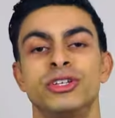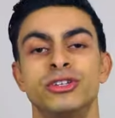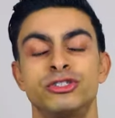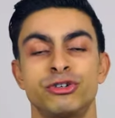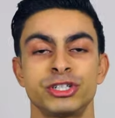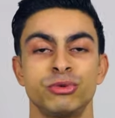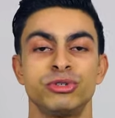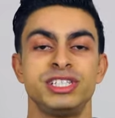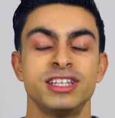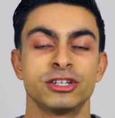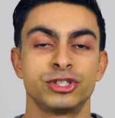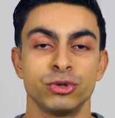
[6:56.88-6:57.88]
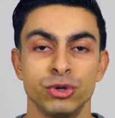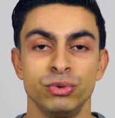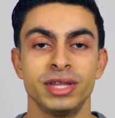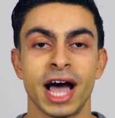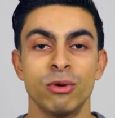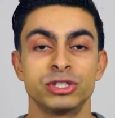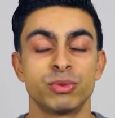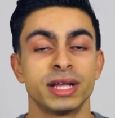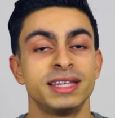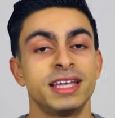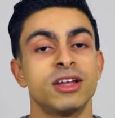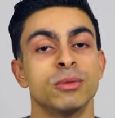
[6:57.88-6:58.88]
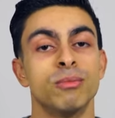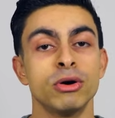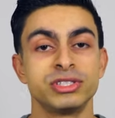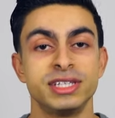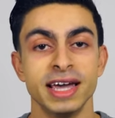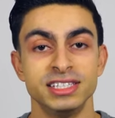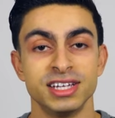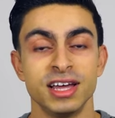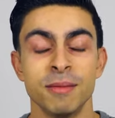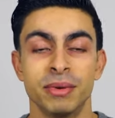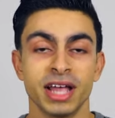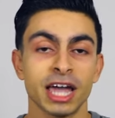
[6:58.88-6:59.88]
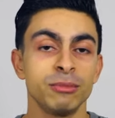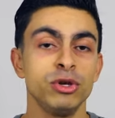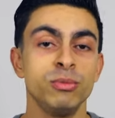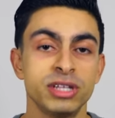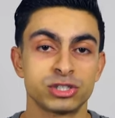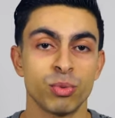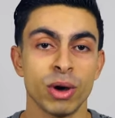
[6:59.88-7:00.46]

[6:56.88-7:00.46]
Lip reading: the nutrition routine I show you now is what I did on most days, but I am human as